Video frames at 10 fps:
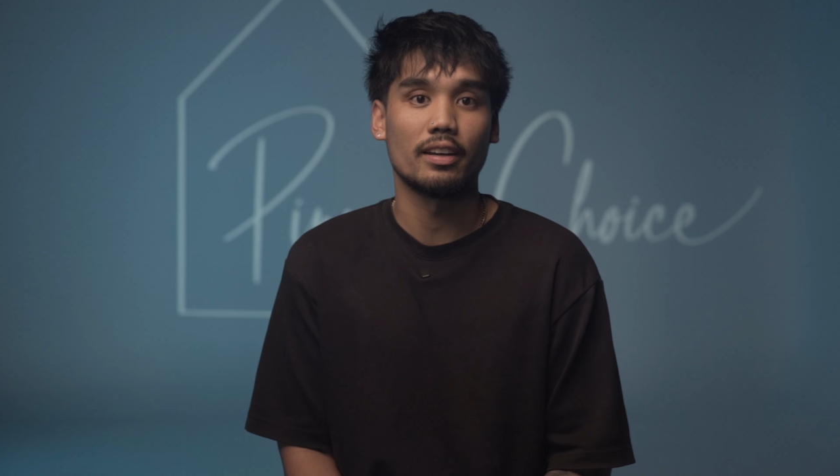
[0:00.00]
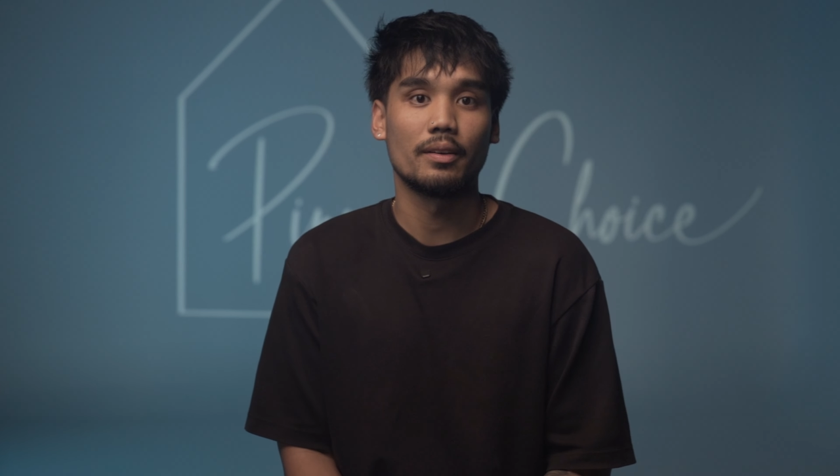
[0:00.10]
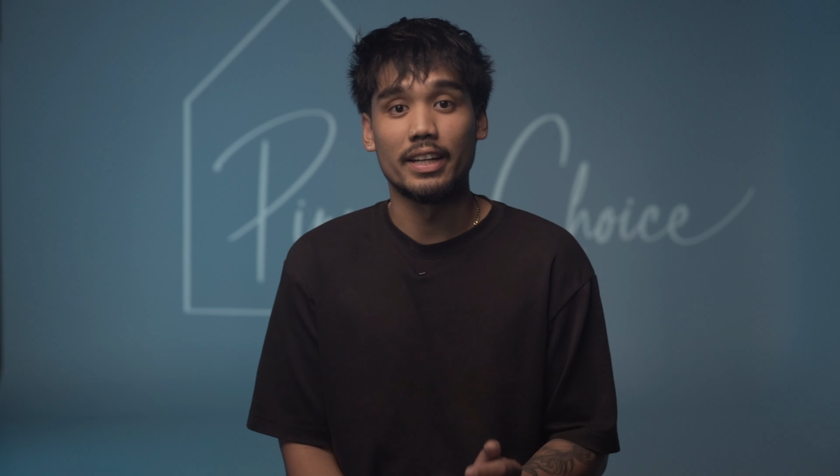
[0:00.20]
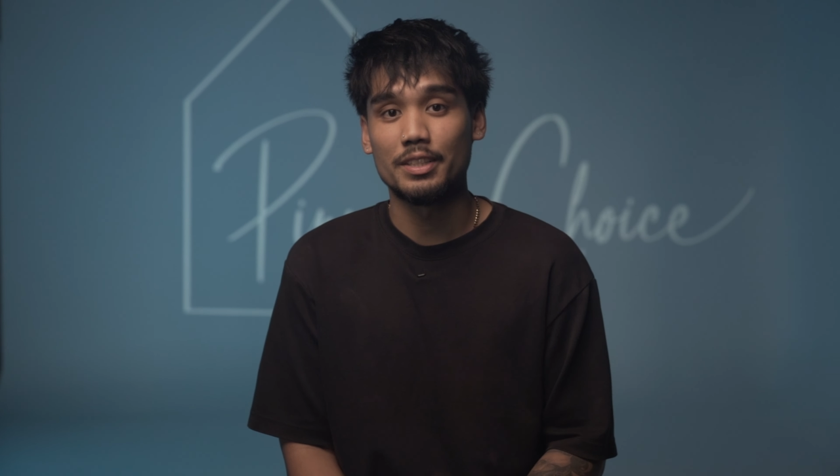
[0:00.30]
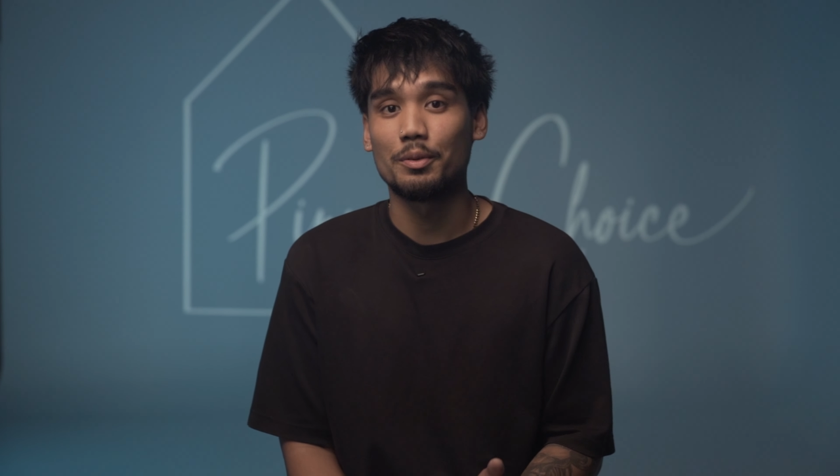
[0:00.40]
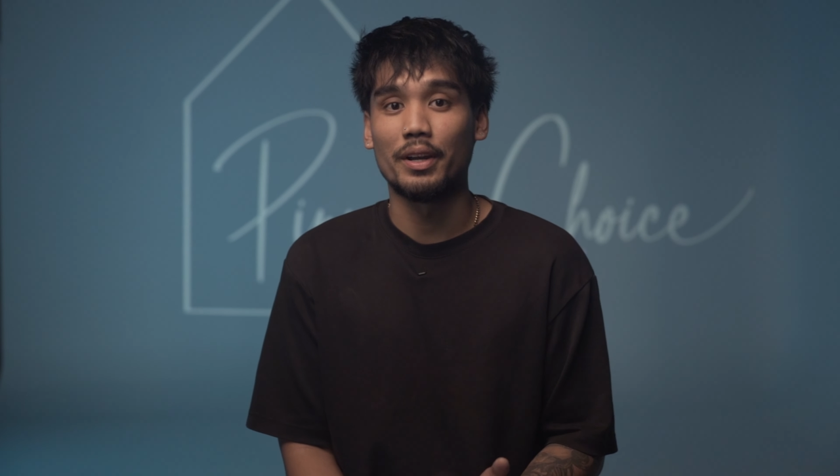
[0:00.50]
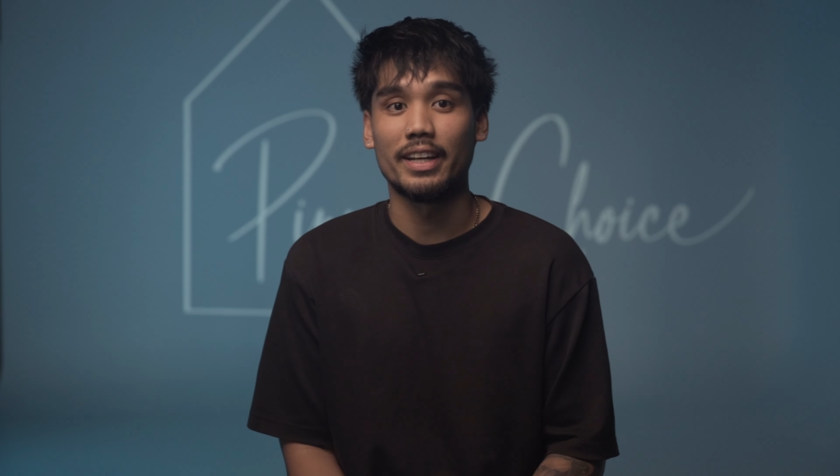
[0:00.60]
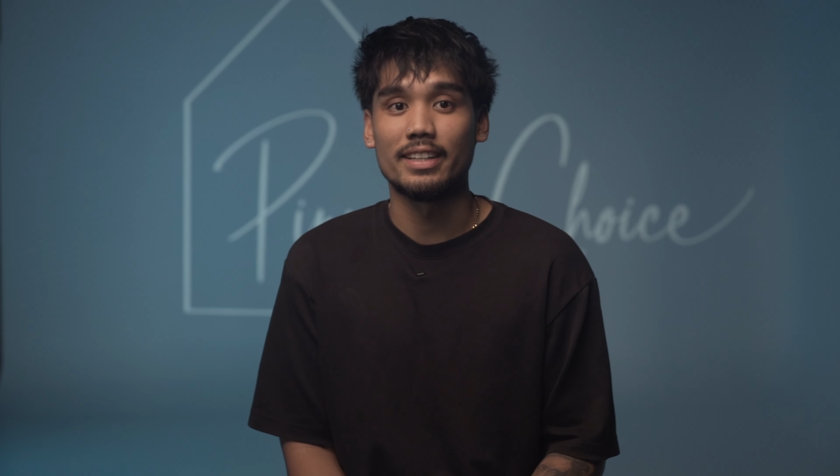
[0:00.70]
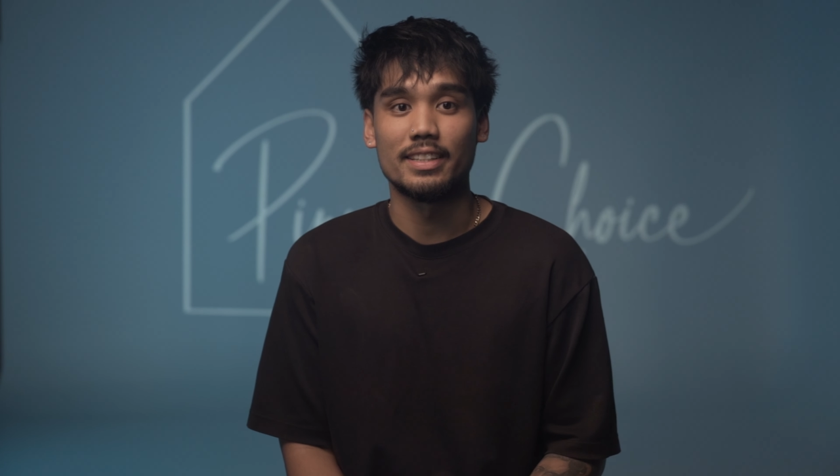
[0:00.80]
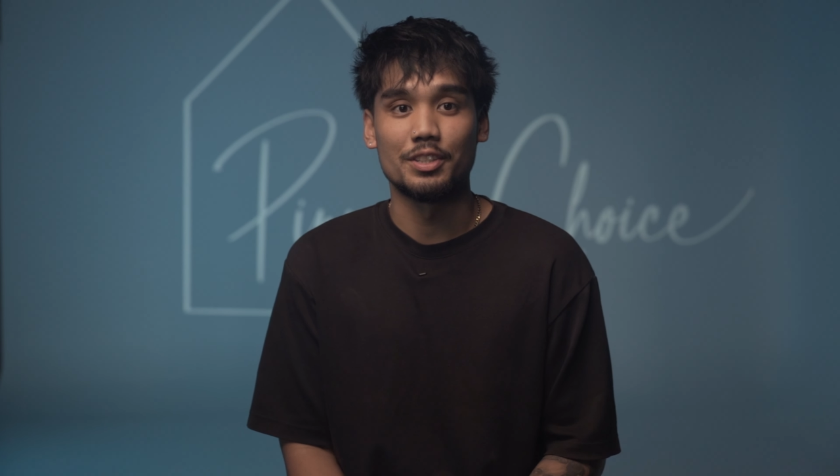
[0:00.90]
But here's where it
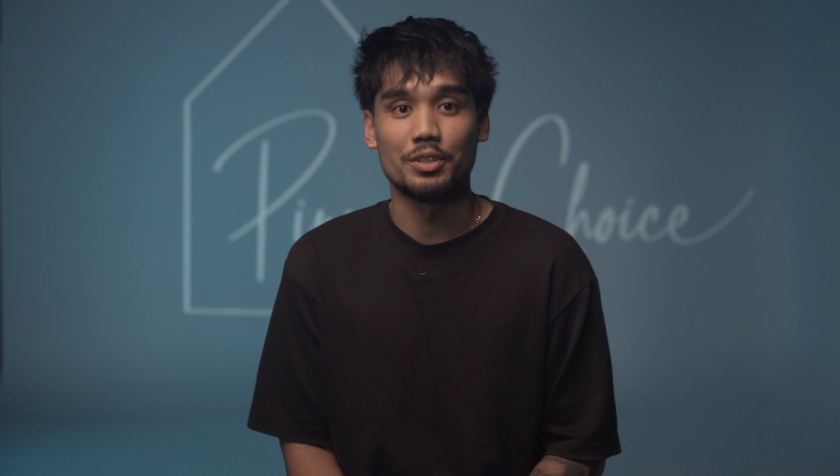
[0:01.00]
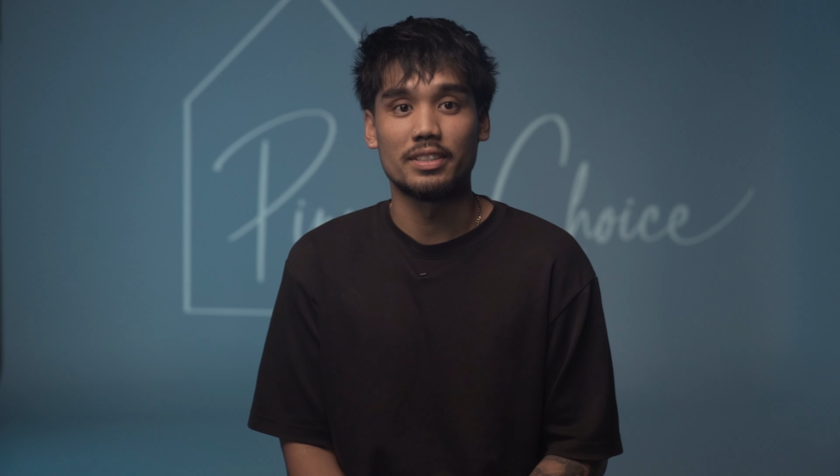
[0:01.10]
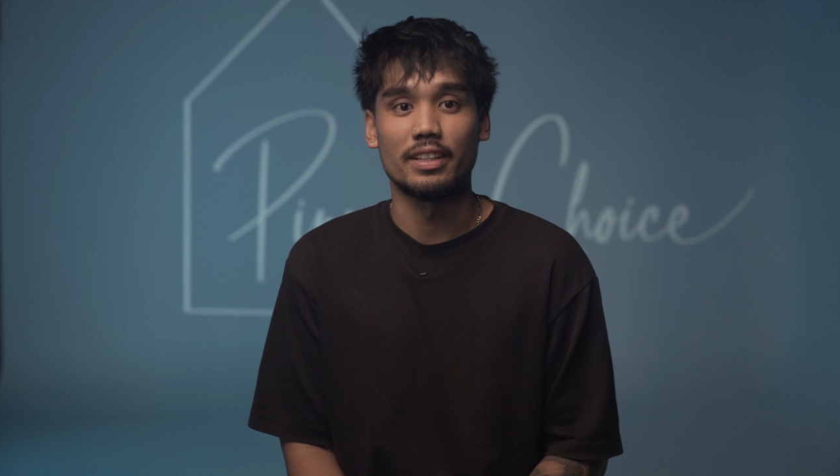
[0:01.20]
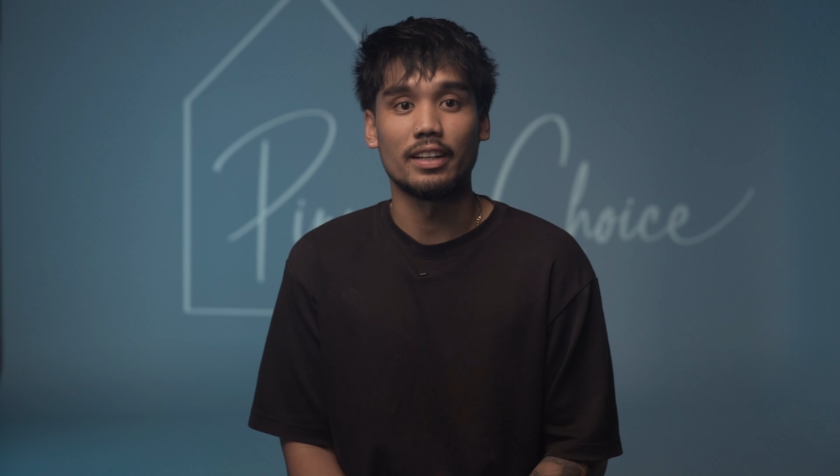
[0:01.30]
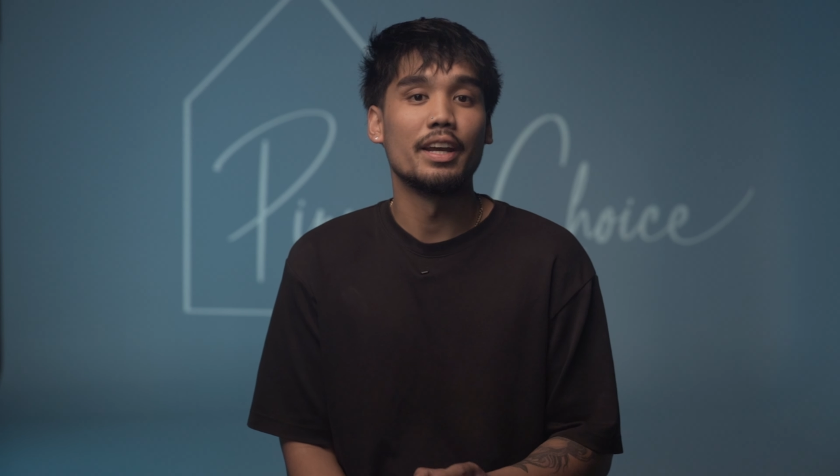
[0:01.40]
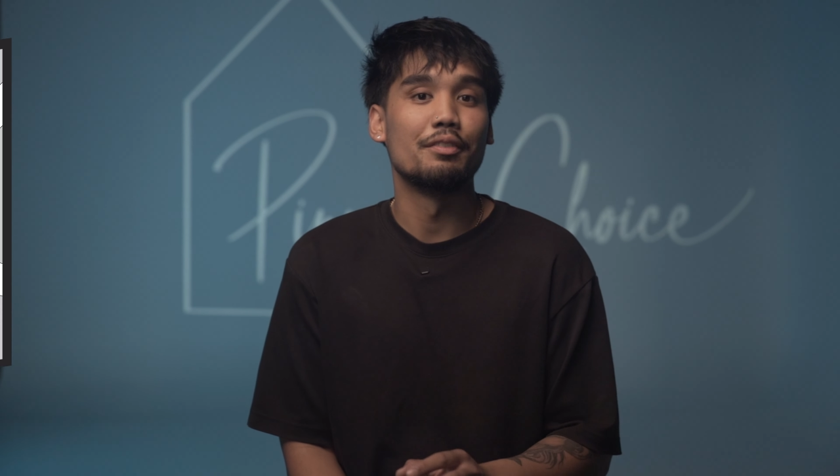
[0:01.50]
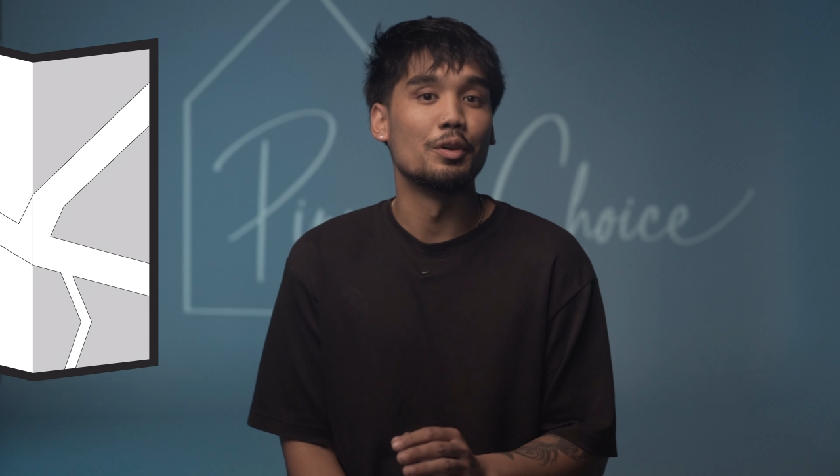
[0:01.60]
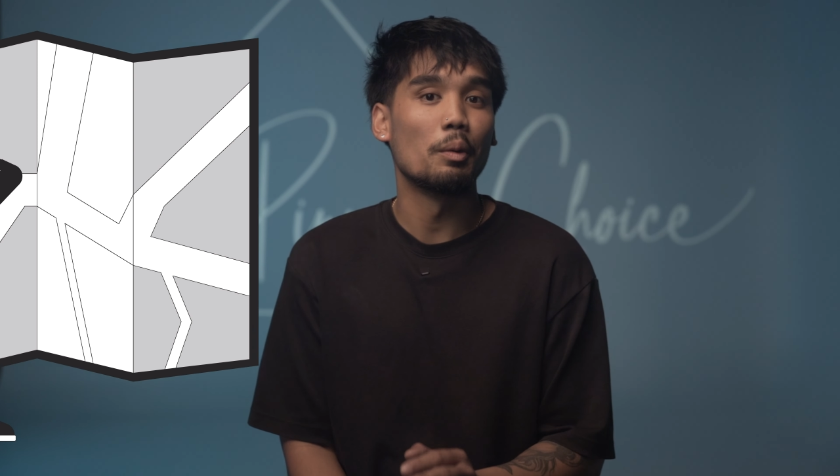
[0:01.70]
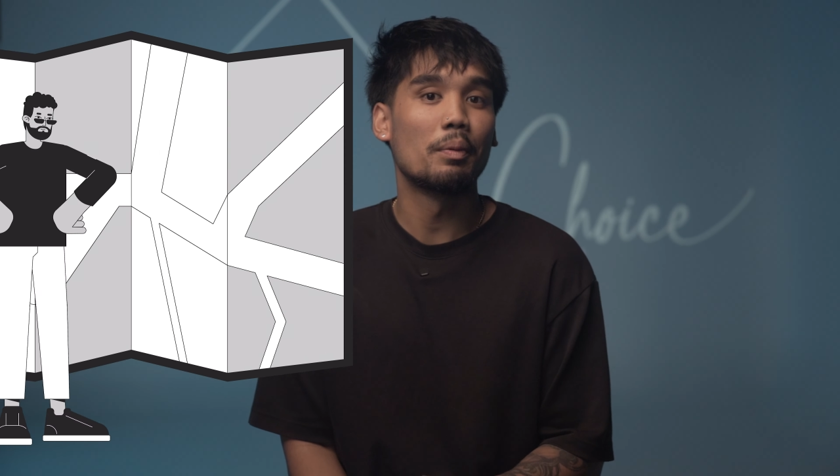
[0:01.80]
gets interesting. If you're